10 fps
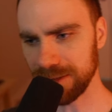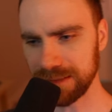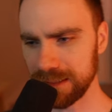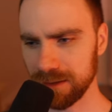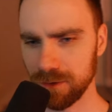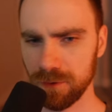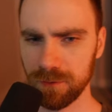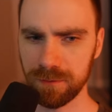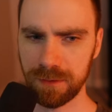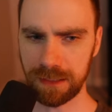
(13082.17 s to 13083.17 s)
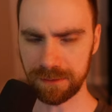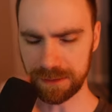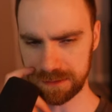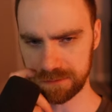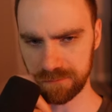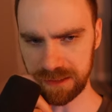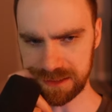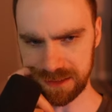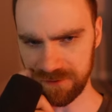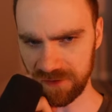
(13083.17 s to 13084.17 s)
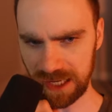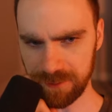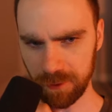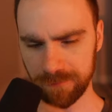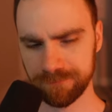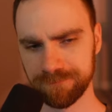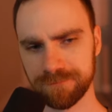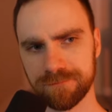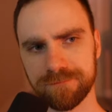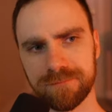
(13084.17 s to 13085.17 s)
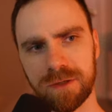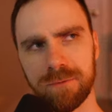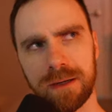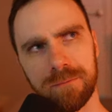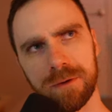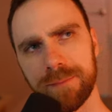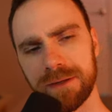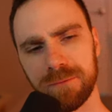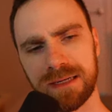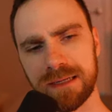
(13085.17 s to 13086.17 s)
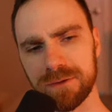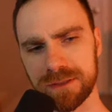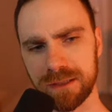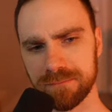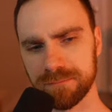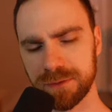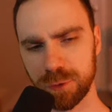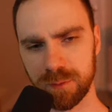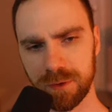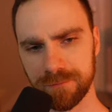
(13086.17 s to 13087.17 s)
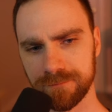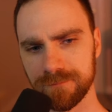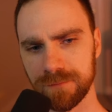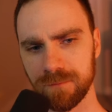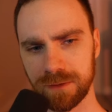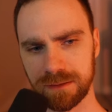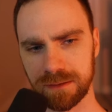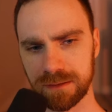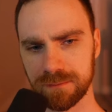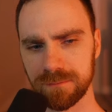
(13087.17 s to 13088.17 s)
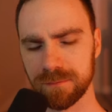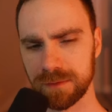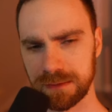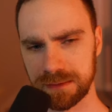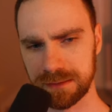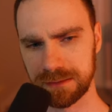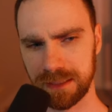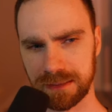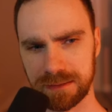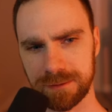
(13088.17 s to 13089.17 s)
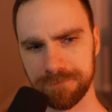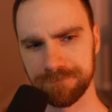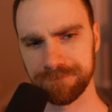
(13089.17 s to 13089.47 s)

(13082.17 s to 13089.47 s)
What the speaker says: right now it's not viable. Right, or I mean, right now it's not doable with the syntax.